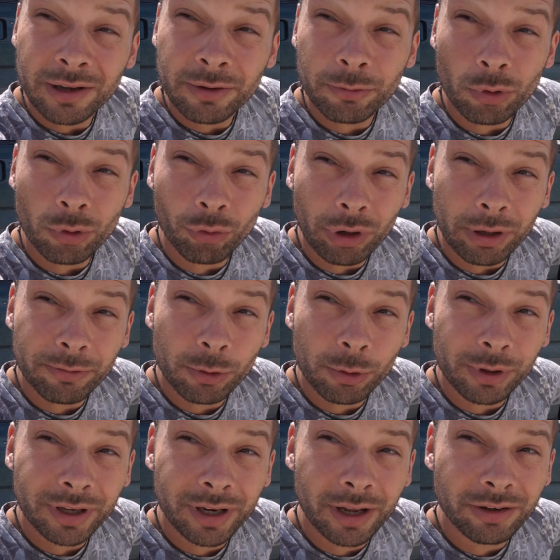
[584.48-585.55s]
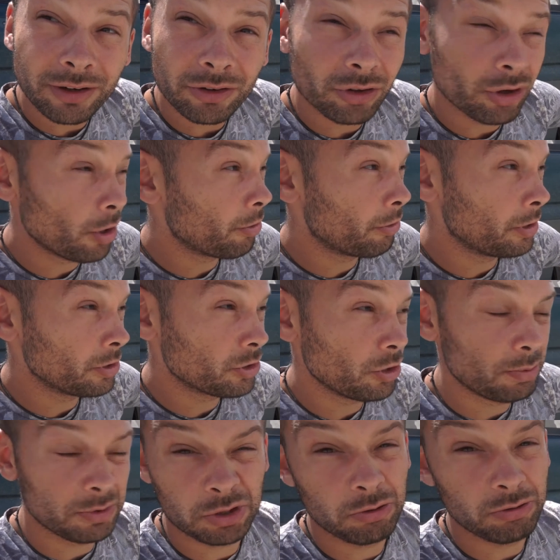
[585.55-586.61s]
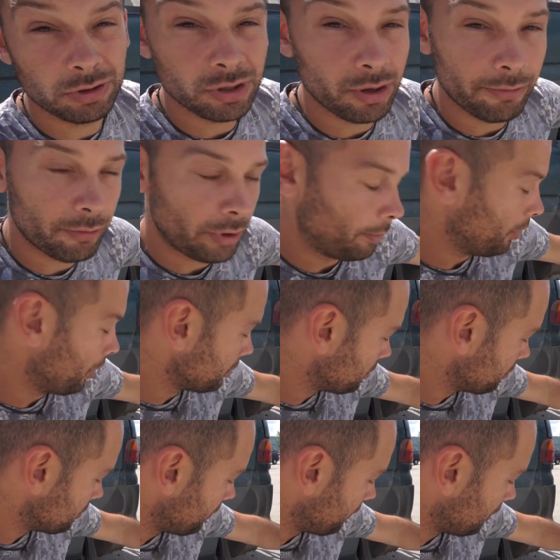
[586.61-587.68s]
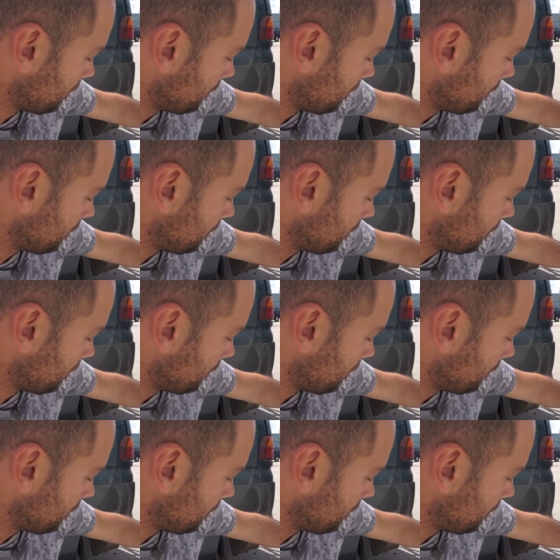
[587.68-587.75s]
for a refill at Canadian Tire, and at Superstore it's like $3 or something.